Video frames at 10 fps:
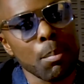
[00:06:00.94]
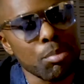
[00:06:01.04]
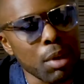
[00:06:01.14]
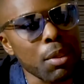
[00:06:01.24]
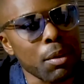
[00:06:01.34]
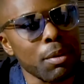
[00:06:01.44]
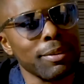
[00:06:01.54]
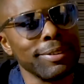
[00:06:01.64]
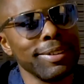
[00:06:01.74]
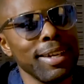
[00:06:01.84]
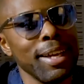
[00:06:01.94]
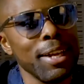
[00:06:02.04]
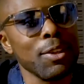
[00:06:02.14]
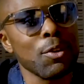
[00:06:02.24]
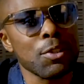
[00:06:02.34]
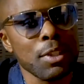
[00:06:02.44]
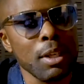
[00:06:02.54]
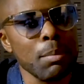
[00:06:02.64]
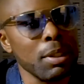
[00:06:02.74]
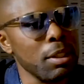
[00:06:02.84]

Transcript: a brother in their city, but